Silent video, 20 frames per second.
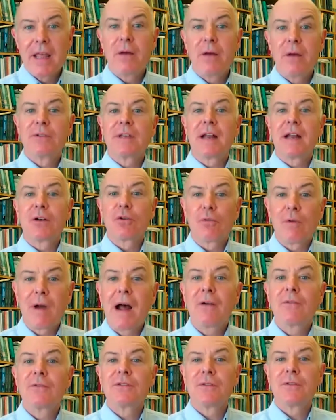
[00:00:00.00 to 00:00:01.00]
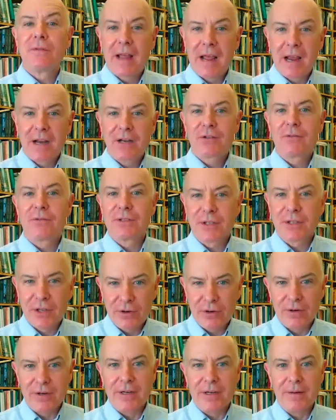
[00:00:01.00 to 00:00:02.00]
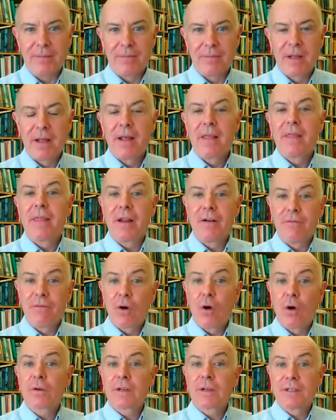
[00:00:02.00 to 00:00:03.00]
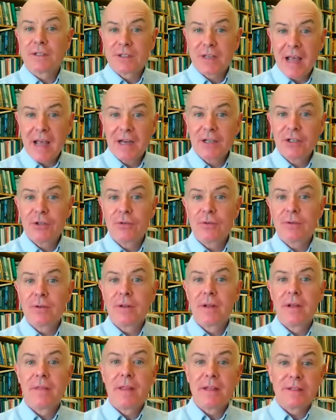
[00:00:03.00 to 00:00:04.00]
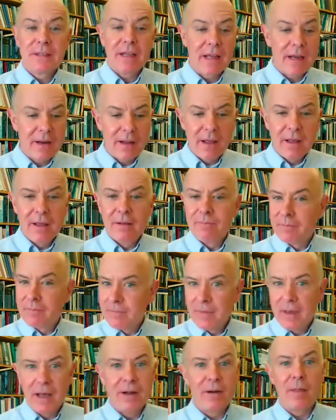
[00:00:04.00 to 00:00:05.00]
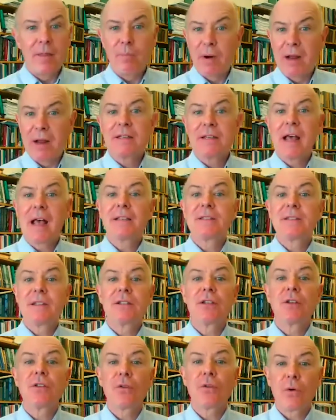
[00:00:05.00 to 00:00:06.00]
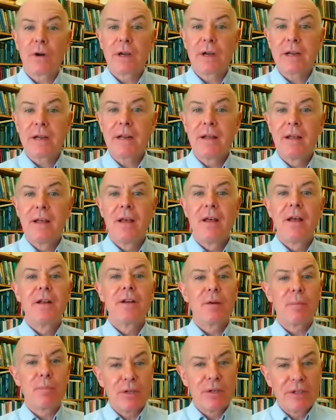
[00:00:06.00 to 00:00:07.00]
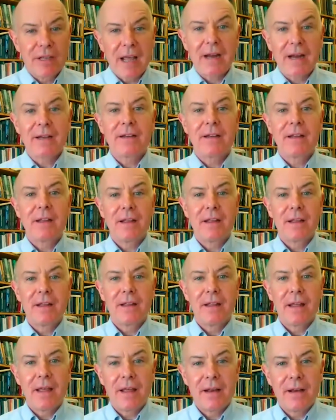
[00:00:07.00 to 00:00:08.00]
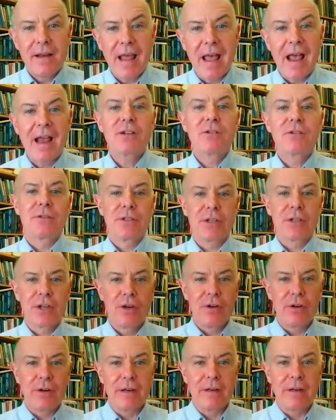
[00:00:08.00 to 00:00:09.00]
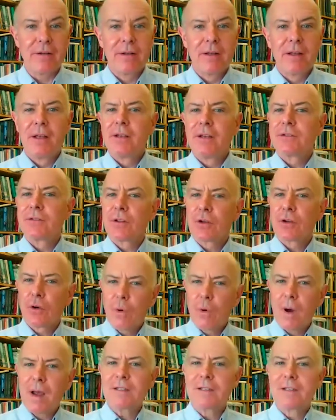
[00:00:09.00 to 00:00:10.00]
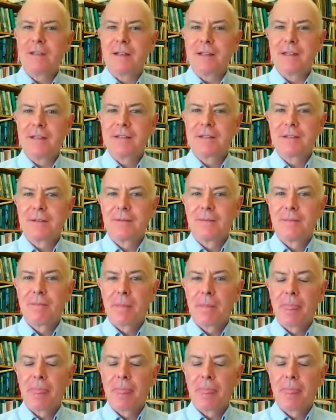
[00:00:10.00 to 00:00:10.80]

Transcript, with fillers: it was on grounds of national security. They right. invoked a statute that said the president has this authority to protect national security. So the question is